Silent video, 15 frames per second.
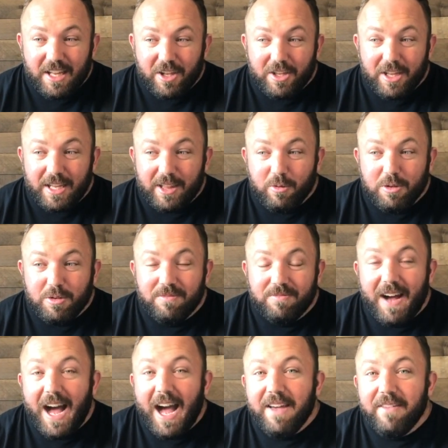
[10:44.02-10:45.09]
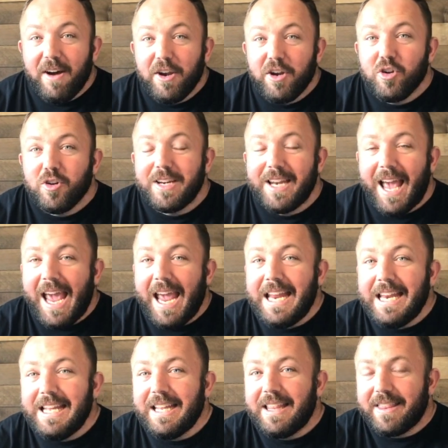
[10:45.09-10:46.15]
looked like there was
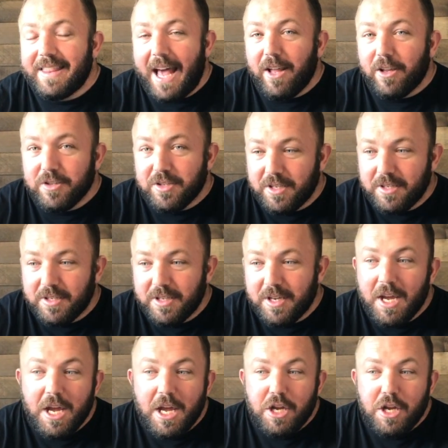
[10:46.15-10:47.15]
580,000